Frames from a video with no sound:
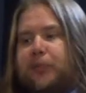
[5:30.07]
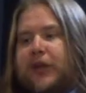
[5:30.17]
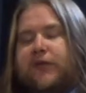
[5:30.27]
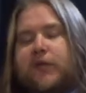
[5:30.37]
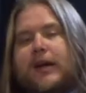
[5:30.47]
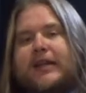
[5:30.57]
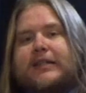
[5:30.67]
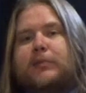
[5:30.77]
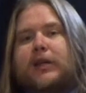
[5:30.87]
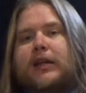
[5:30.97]
If you
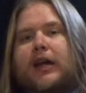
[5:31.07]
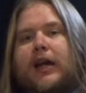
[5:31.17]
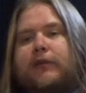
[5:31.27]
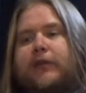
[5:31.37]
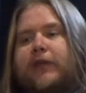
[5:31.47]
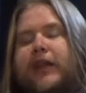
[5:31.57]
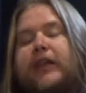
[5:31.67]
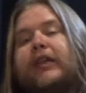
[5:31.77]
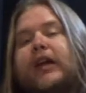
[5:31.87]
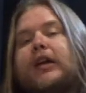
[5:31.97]
ask me, I have a
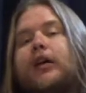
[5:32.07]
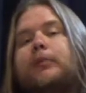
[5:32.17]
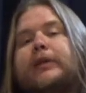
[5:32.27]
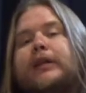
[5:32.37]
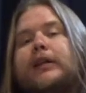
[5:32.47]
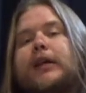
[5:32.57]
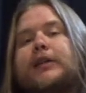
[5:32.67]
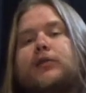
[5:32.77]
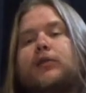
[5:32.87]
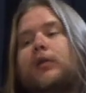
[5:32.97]
feeling that company
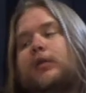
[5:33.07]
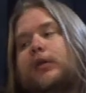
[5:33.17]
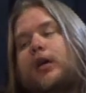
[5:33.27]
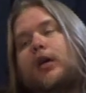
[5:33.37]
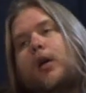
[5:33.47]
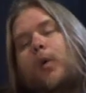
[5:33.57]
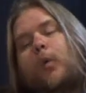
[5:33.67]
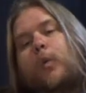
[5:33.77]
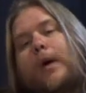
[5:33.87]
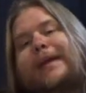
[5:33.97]
has grown
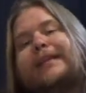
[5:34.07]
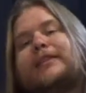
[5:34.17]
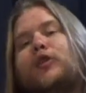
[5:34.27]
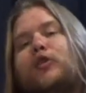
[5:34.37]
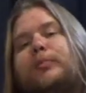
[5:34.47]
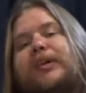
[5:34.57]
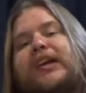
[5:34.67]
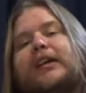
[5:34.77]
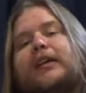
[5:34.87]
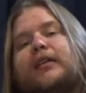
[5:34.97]
way too
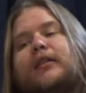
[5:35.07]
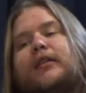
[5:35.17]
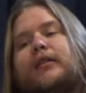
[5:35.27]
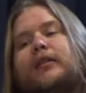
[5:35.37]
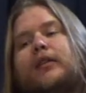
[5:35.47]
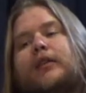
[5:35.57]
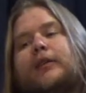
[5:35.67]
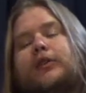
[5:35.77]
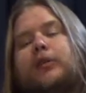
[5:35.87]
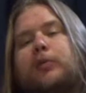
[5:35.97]
big
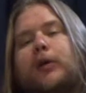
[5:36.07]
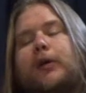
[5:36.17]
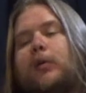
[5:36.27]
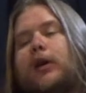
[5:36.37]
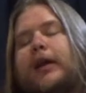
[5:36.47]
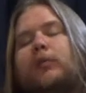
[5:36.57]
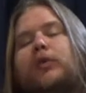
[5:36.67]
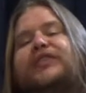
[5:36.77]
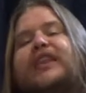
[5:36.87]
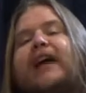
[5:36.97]
to the point where it
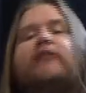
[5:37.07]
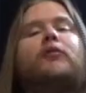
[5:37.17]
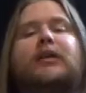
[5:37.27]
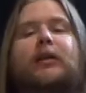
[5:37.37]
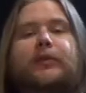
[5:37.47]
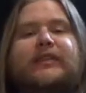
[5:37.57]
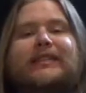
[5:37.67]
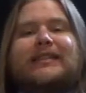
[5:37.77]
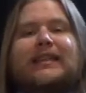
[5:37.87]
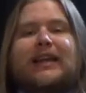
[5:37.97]
will never be able to
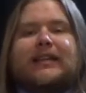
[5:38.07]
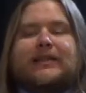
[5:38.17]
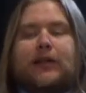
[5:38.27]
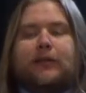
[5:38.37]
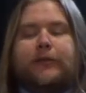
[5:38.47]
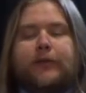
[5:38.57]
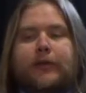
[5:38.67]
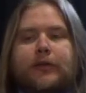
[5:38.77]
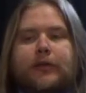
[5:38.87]
sustain itself.